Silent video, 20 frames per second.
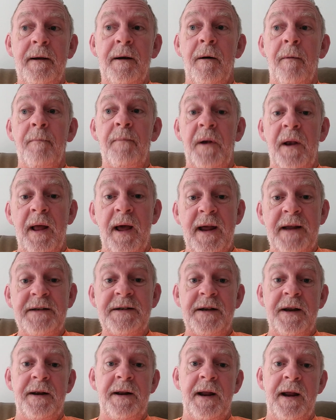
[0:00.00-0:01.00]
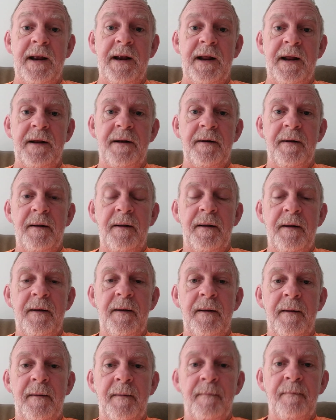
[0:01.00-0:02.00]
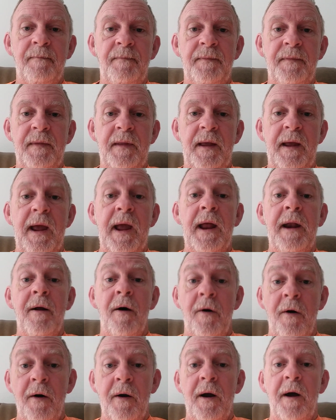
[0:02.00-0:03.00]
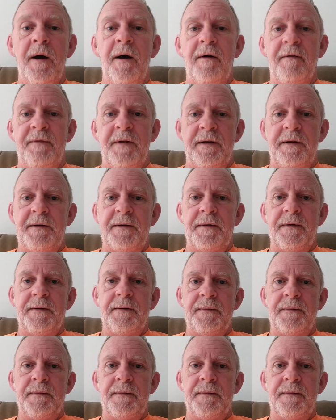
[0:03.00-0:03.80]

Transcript: complacent in it, and are of it.